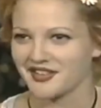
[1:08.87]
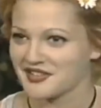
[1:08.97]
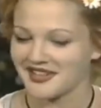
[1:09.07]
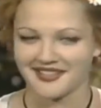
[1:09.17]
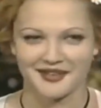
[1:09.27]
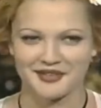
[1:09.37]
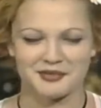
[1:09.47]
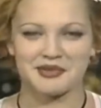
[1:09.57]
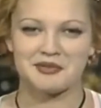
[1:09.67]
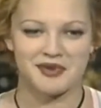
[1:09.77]
their chin, though.
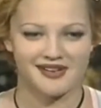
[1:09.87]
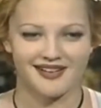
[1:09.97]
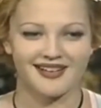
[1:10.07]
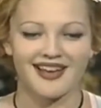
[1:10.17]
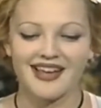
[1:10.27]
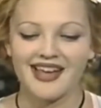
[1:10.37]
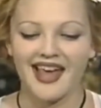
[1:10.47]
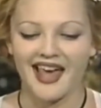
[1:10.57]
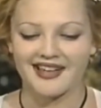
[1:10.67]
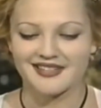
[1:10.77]
It's really weird.
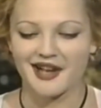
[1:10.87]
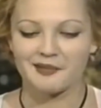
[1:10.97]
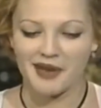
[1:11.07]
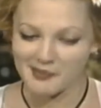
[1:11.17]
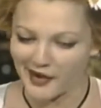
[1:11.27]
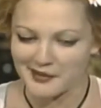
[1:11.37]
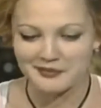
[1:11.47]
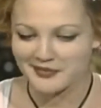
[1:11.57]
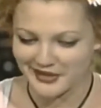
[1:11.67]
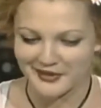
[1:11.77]
And my
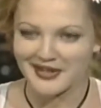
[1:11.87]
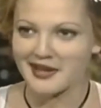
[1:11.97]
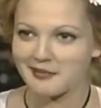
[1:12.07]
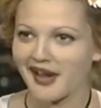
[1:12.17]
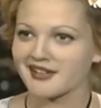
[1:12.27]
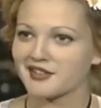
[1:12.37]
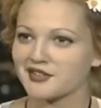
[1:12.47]
mom, you know, came back to